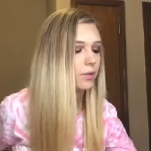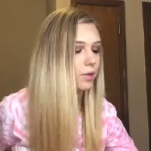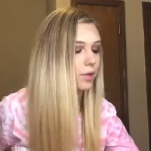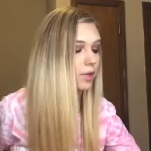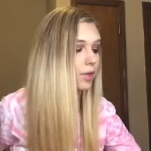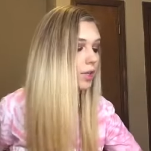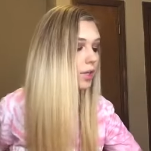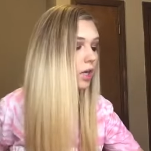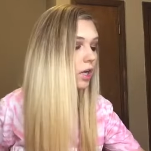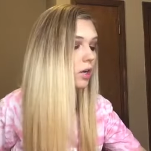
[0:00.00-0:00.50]
we're
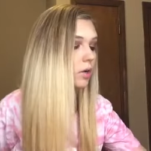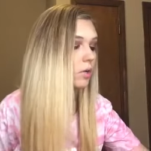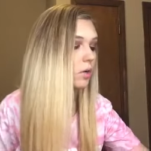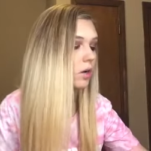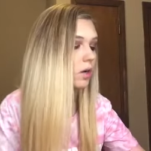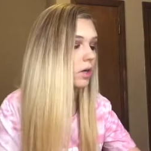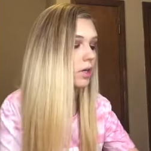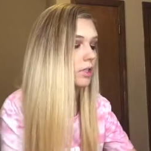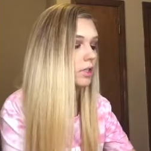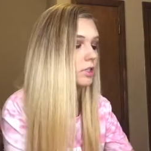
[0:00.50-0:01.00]
going to go
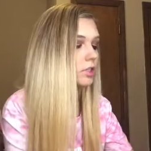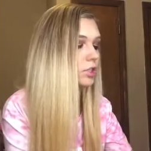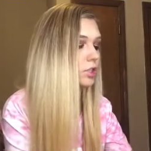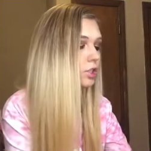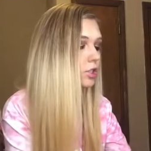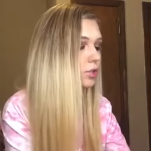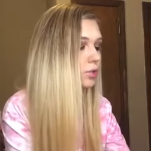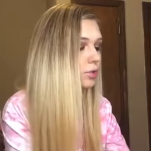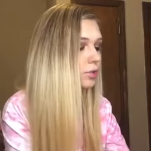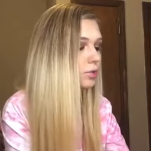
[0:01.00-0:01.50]
on
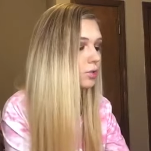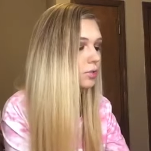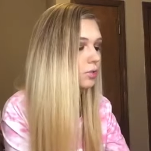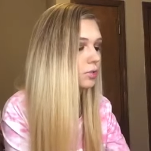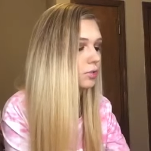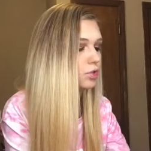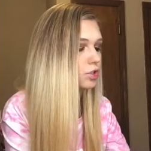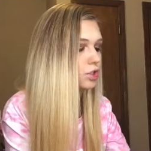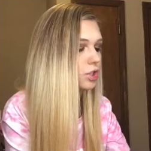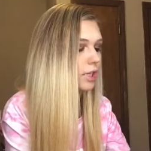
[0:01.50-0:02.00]

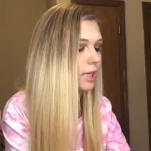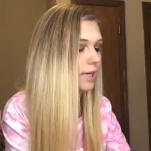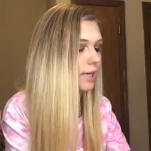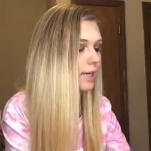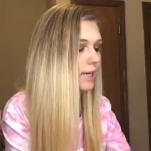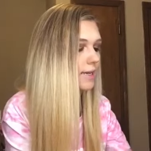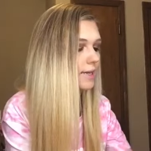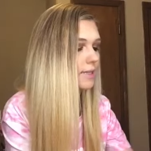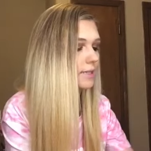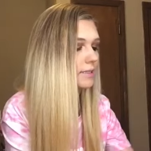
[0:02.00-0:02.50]
to
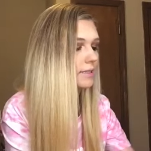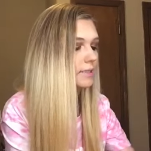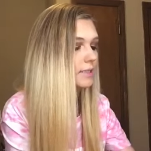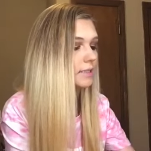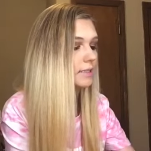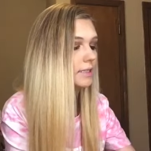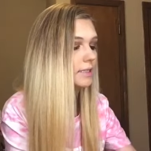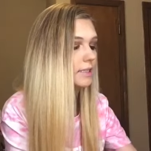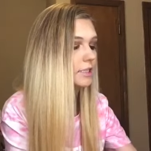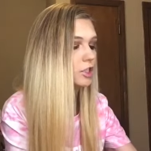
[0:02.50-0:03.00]
shade
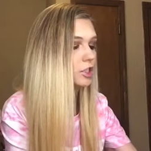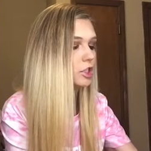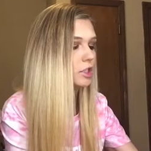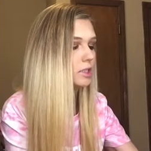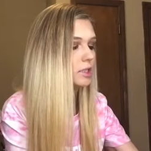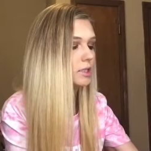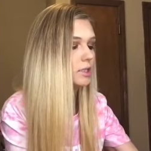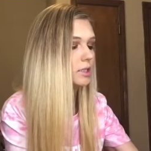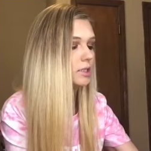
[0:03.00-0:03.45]
Delicious.